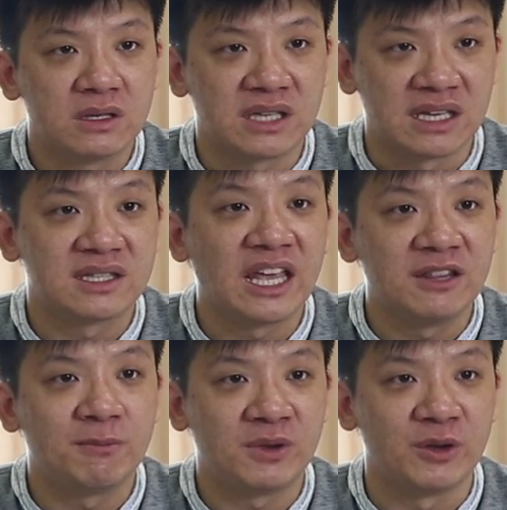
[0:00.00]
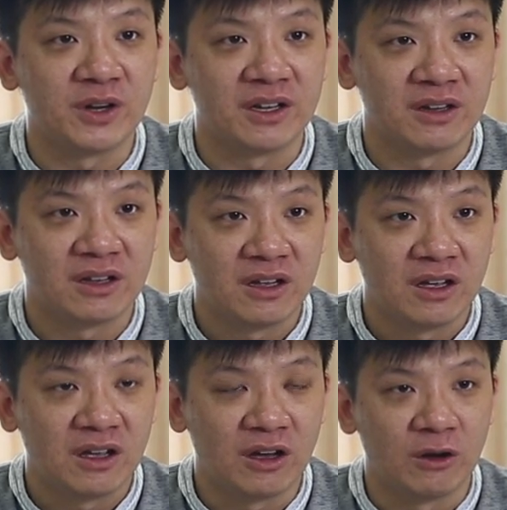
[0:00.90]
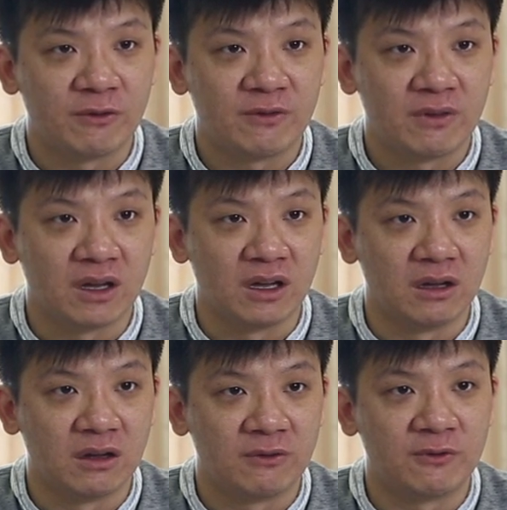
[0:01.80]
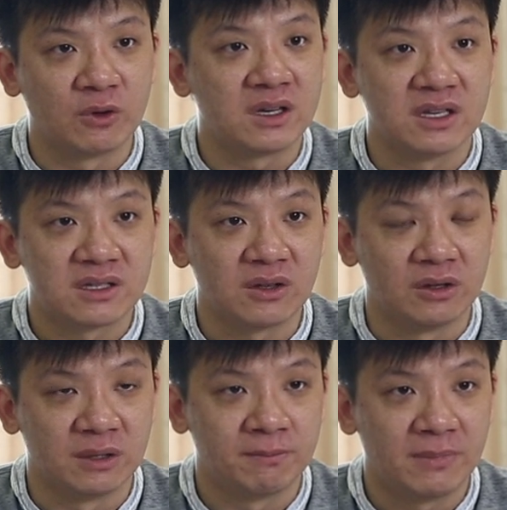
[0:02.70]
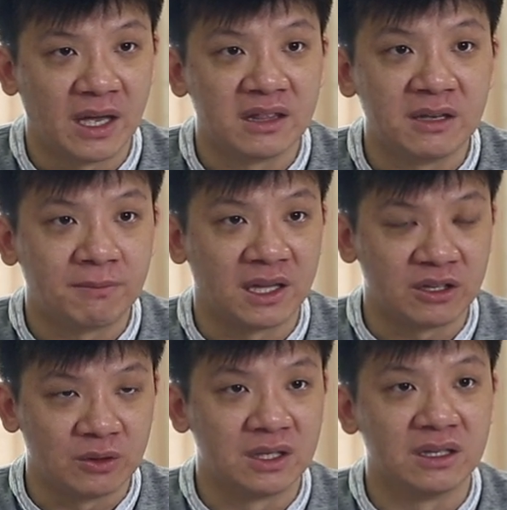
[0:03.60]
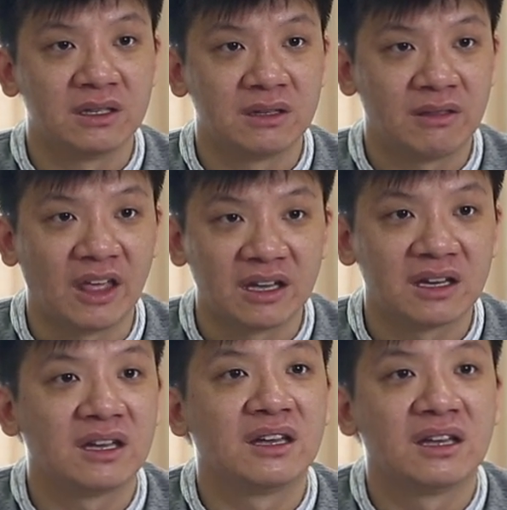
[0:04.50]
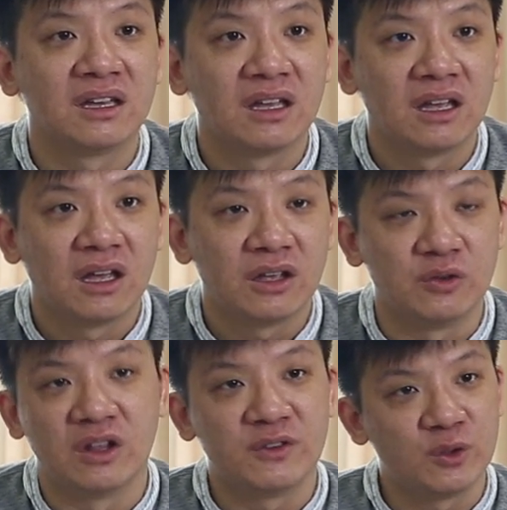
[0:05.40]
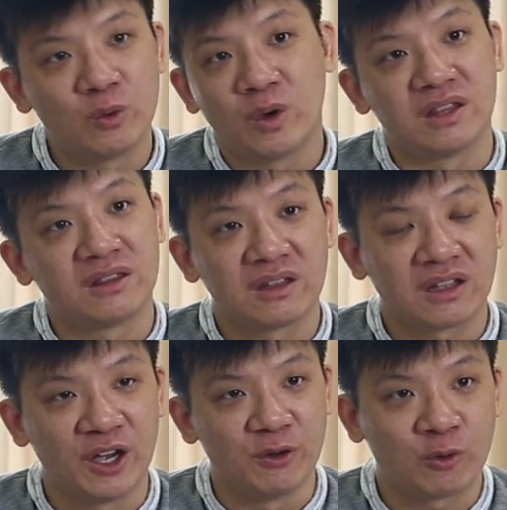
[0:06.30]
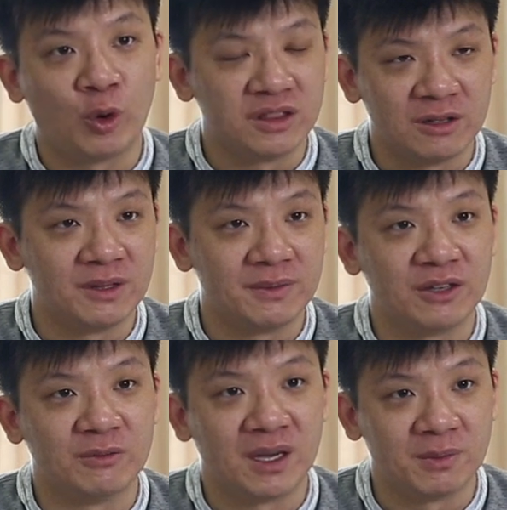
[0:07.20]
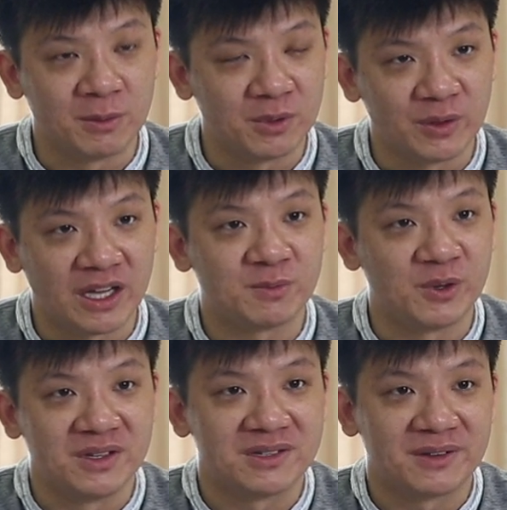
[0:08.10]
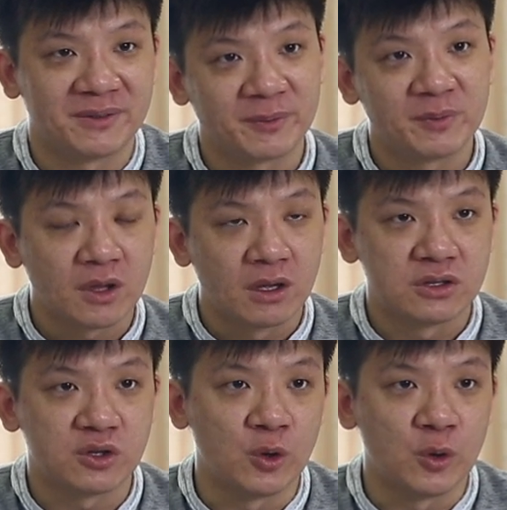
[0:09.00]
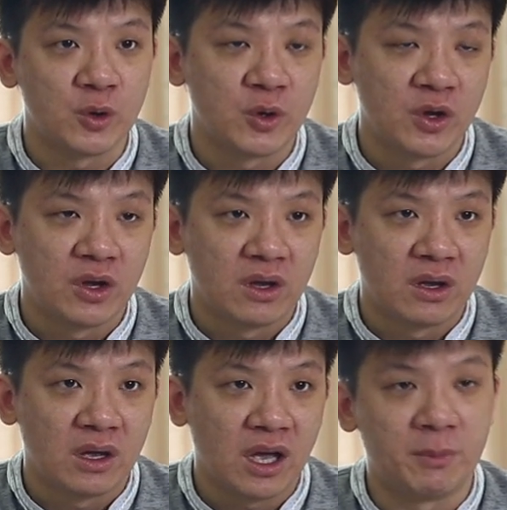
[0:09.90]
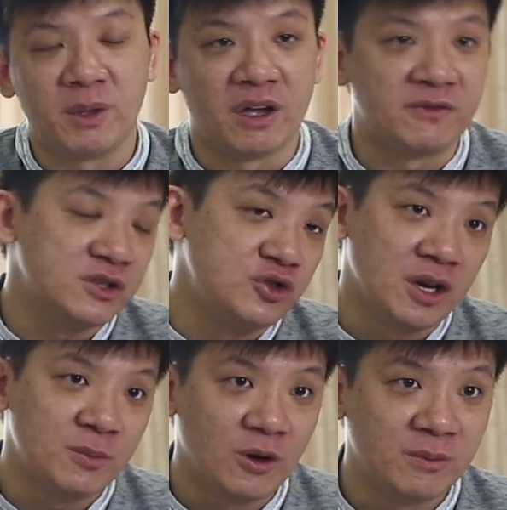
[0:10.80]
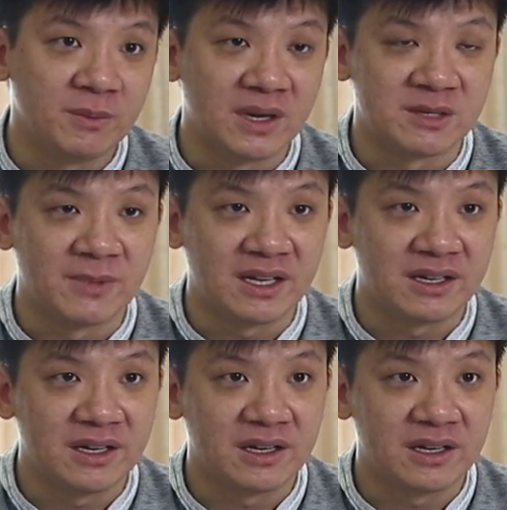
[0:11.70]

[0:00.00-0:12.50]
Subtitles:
sustained period of focus on any particular thing, you never know what kind of quantum leap that you might be able to experience. So I made my first GM Norm in my sabbatical